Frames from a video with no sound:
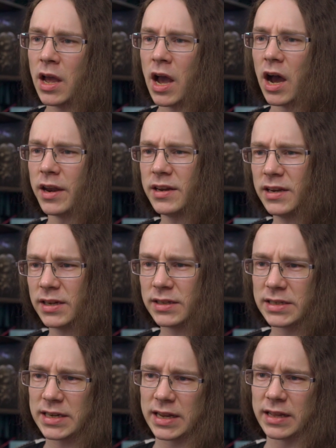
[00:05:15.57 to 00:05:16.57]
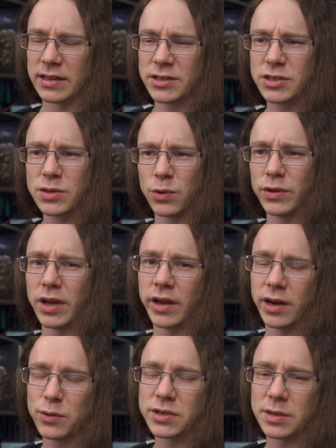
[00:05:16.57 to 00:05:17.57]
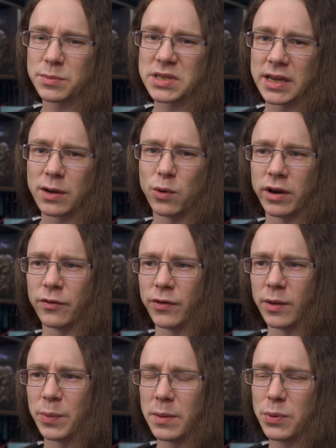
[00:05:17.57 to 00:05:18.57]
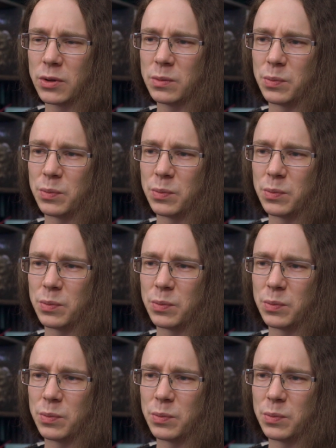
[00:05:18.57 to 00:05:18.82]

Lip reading: Unyielding. This is the one that I know has upset quite a few people,